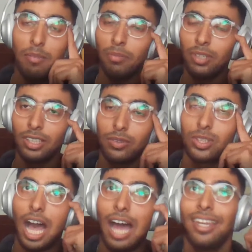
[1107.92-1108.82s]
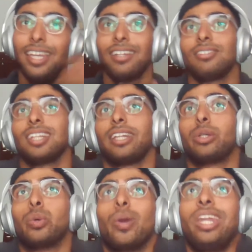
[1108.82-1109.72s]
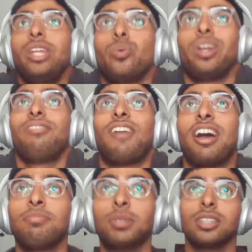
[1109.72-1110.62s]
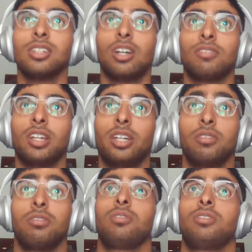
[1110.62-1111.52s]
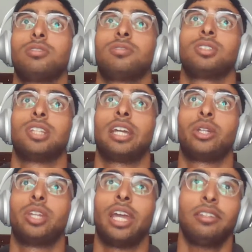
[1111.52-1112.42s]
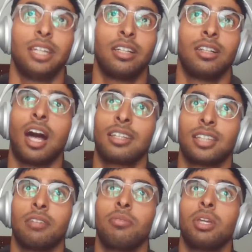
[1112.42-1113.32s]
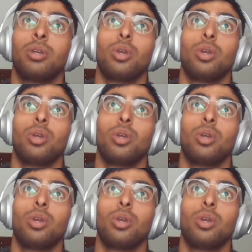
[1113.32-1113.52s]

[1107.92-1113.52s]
remember, it was like 20-25% of the interview was like technical, asking me